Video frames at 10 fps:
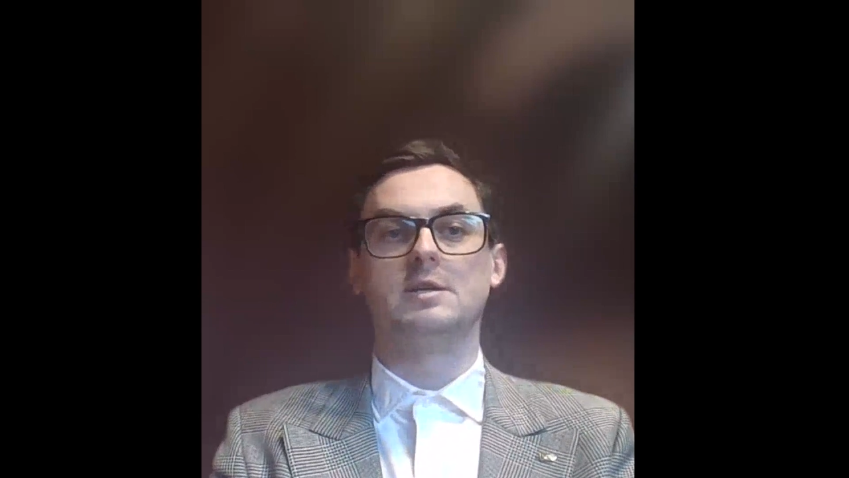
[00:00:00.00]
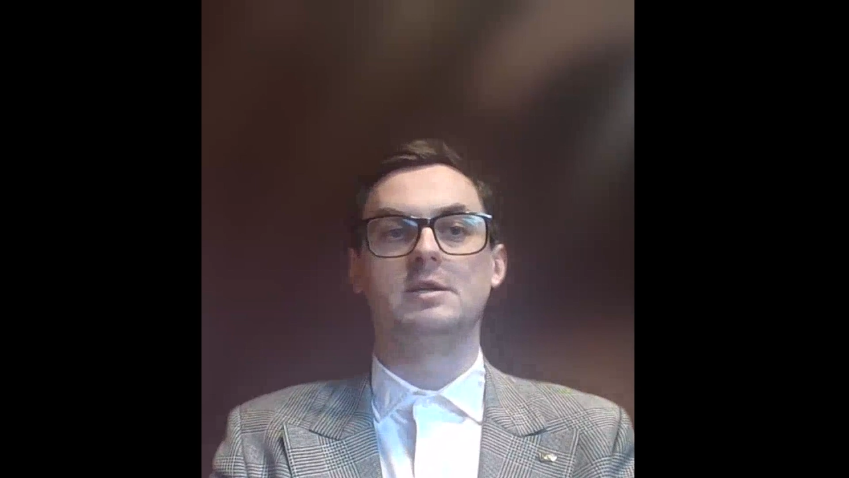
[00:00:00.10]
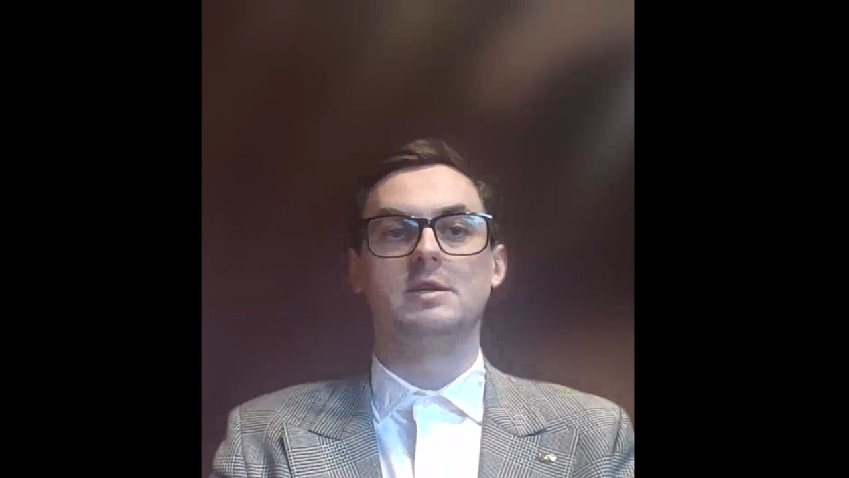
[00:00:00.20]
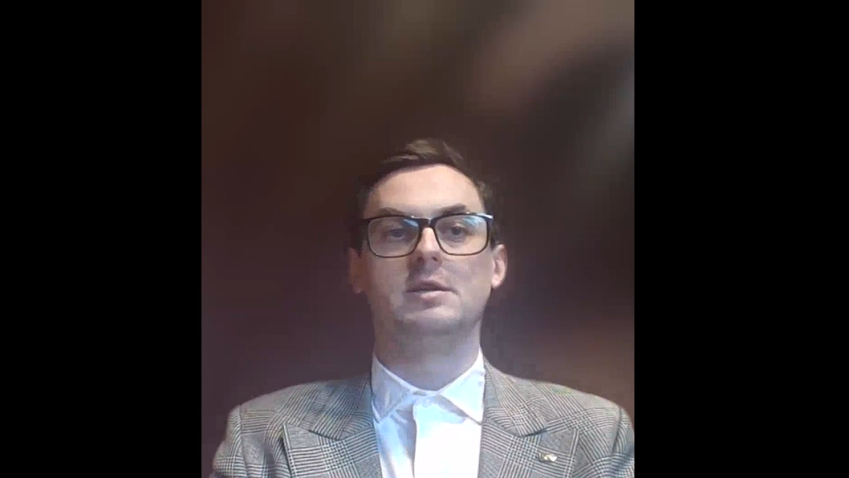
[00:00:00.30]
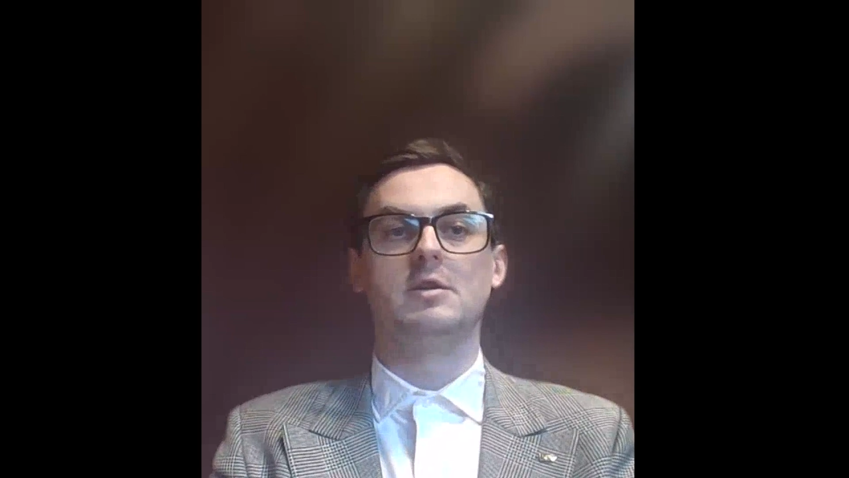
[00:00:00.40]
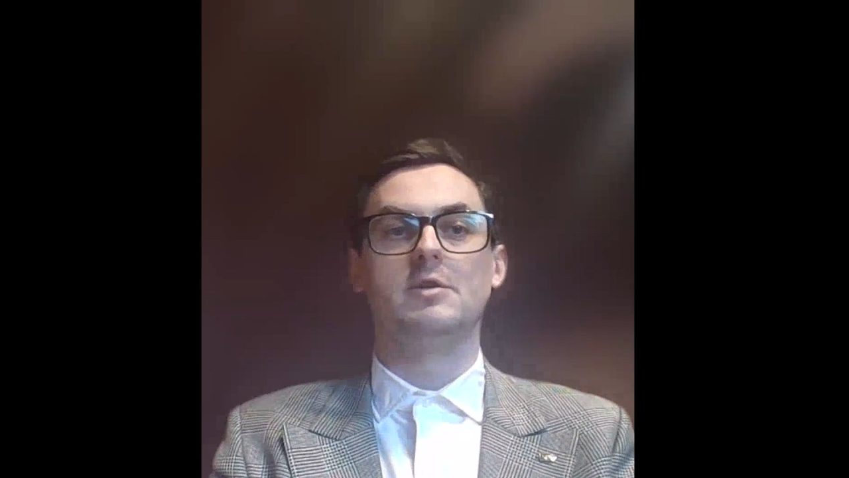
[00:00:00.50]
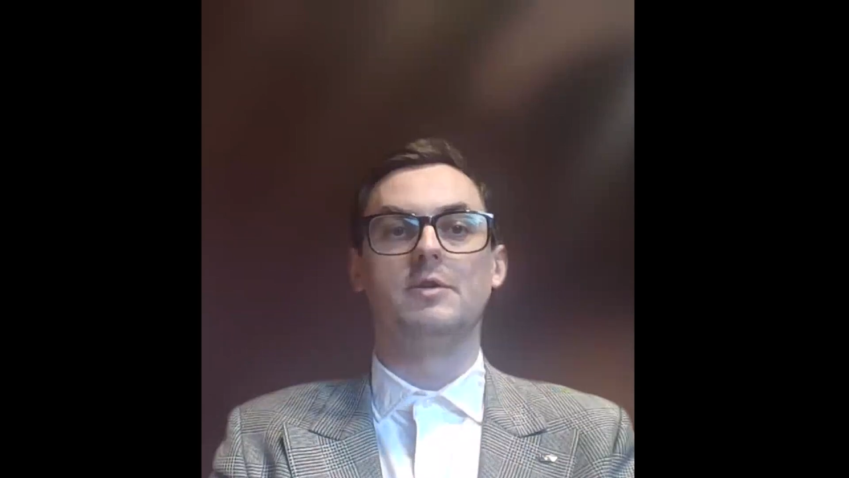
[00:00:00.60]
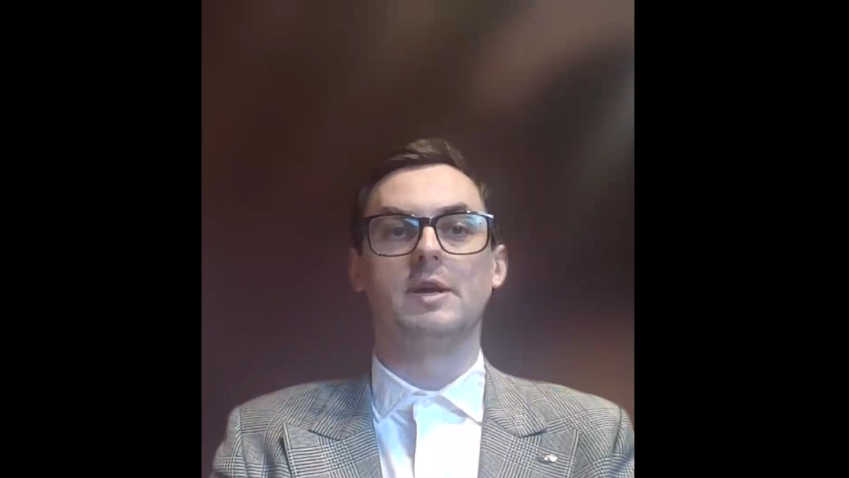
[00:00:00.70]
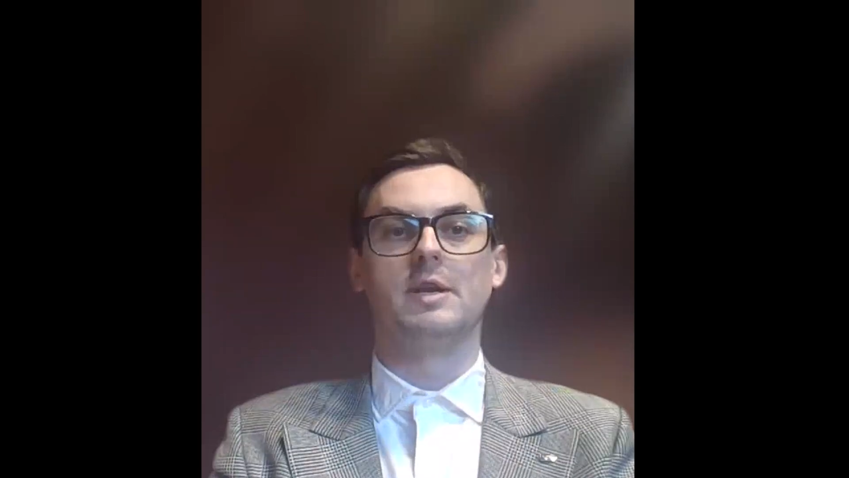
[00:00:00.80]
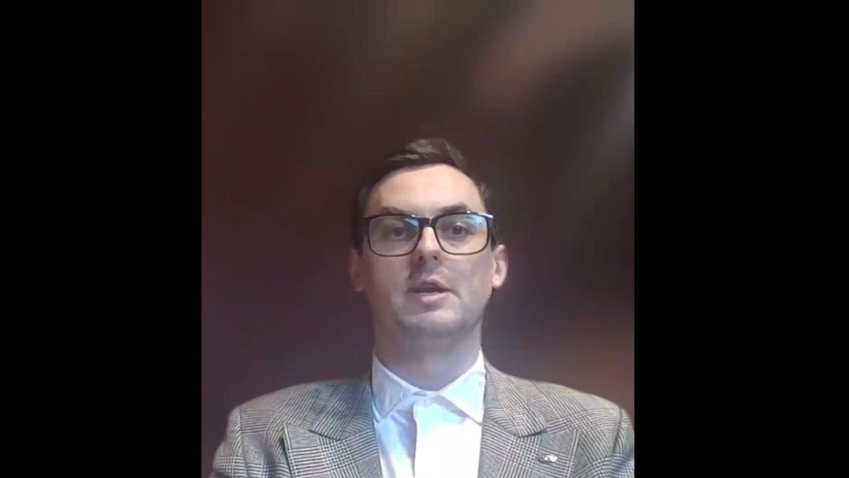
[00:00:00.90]
in
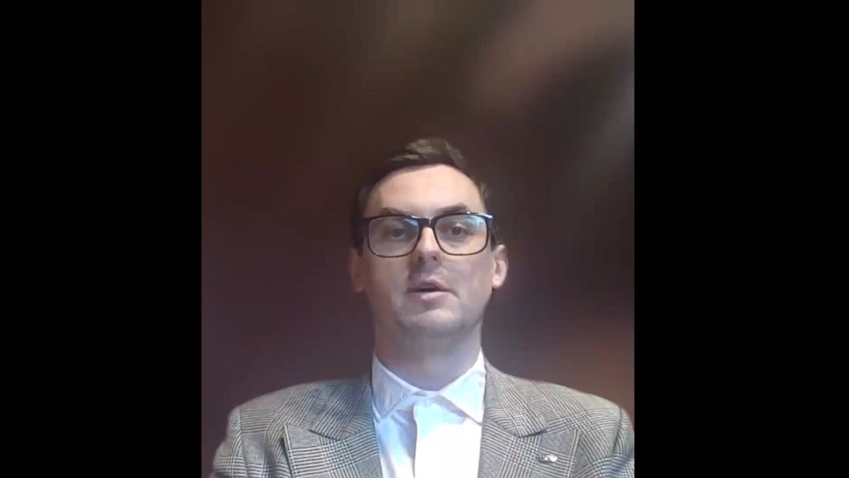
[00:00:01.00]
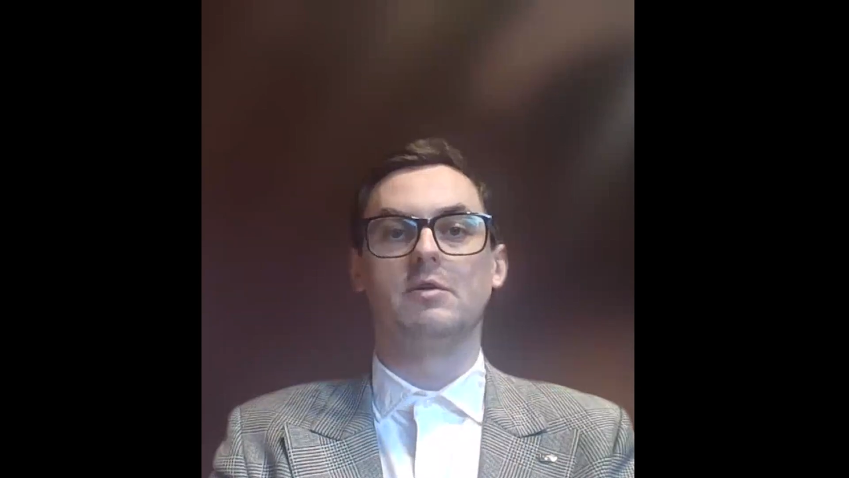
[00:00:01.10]
Lithuania